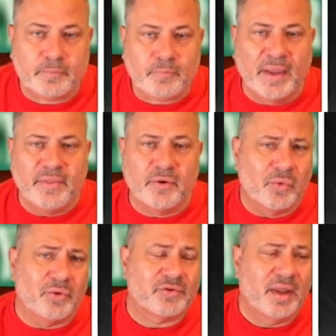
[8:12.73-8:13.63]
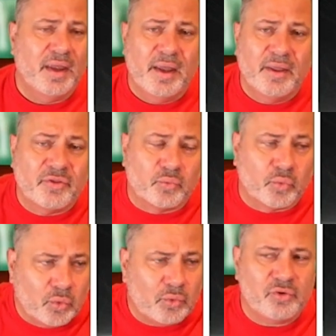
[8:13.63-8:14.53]
And then rules. The
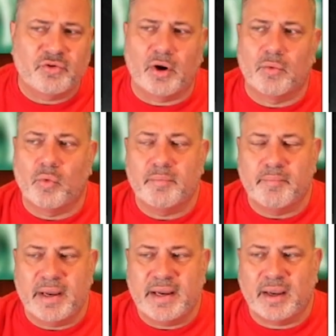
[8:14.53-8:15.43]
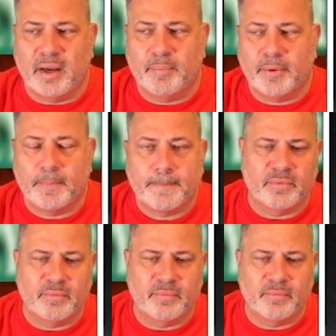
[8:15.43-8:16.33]
rules are what make up
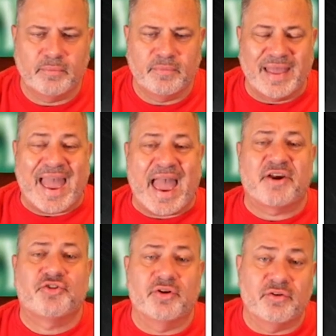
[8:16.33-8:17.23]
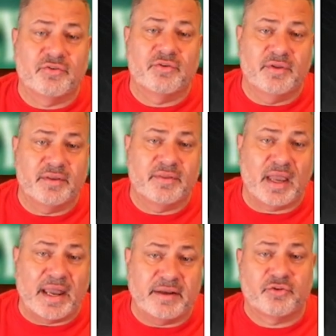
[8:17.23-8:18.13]
the actions that the
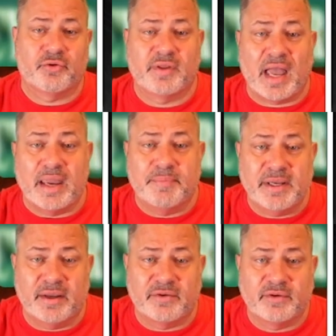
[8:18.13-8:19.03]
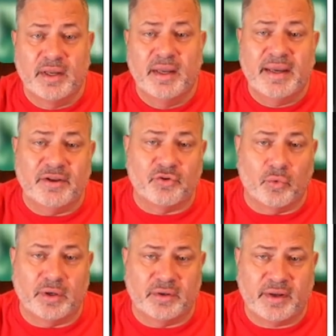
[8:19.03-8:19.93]
I D S or the I P S is
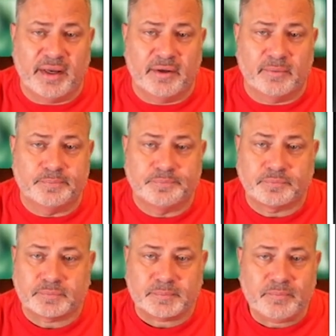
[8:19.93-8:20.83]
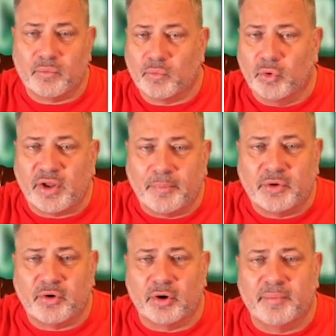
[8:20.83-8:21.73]
going to take. Rules help
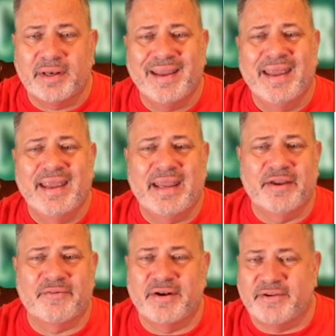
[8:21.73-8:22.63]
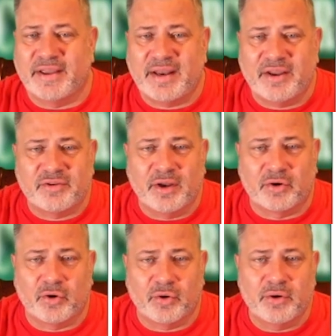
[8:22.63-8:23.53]
determine if an event has
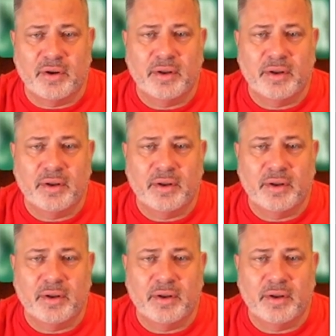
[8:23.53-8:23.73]
occurred.